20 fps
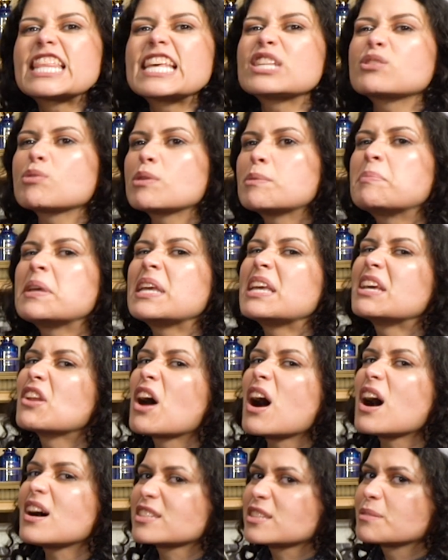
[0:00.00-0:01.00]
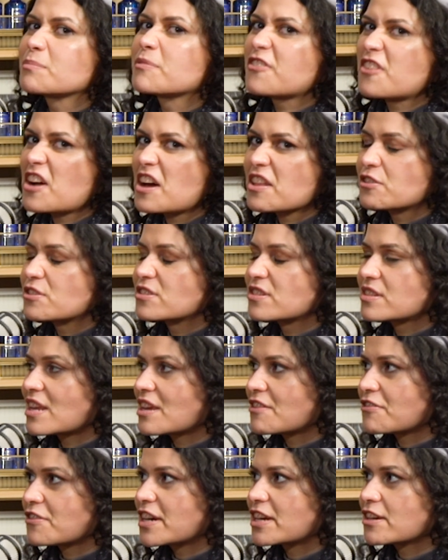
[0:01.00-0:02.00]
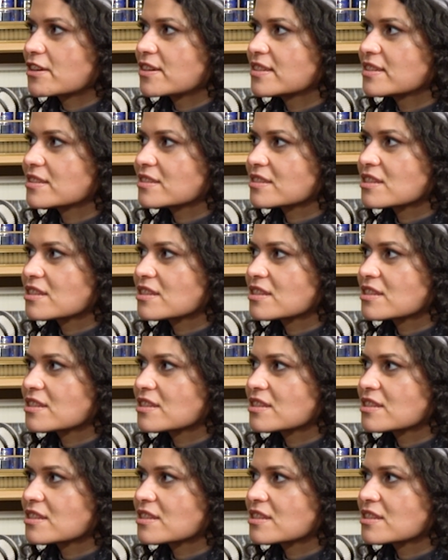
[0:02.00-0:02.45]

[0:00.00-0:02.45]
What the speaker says: This would be an awesome Father's Day fragrance.